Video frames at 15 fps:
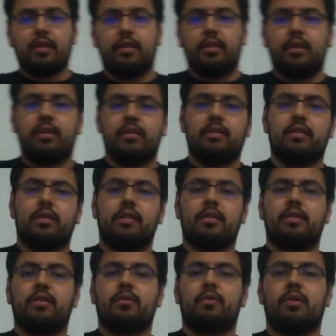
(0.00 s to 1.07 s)

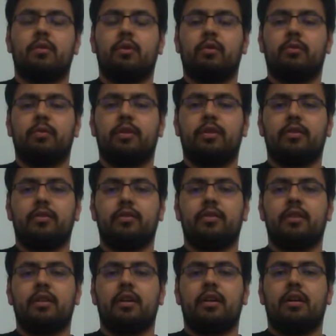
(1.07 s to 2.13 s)
this is what we will be used
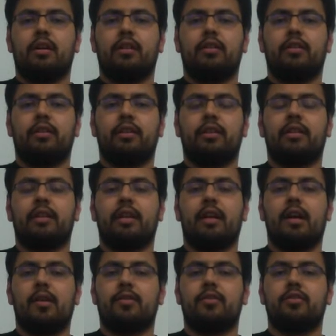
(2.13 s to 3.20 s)
on learning
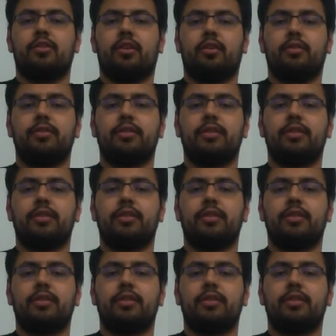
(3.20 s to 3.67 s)
how to juggle